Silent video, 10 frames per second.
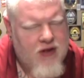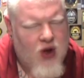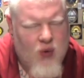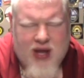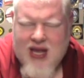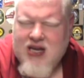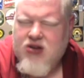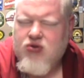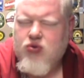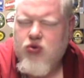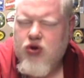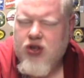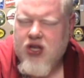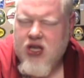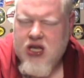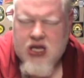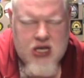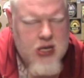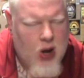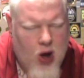going into
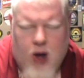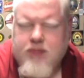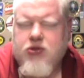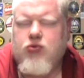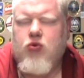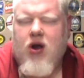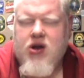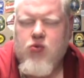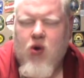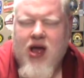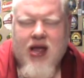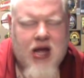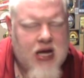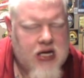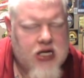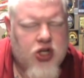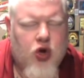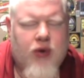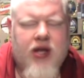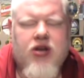the hops right away,
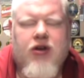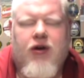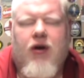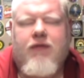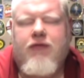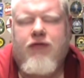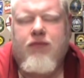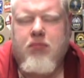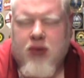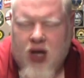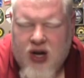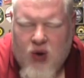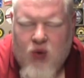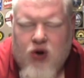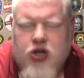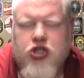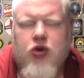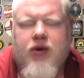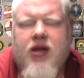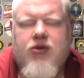going into a blood orange,
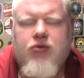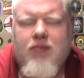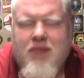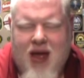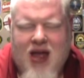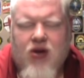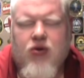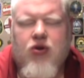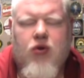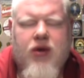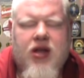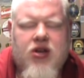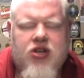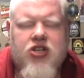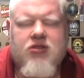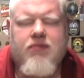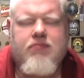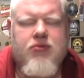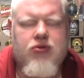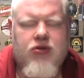going into a mango, going into just a
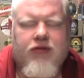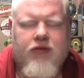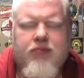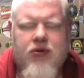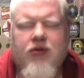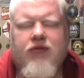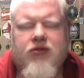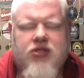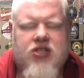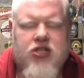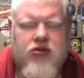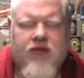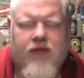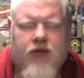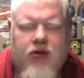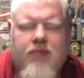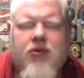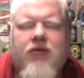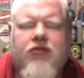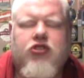beautiful, beautiful citrus fruit, a
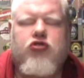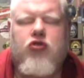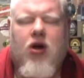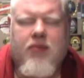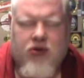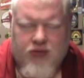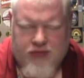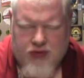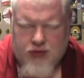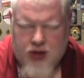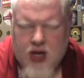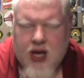beautiful tropical fruit.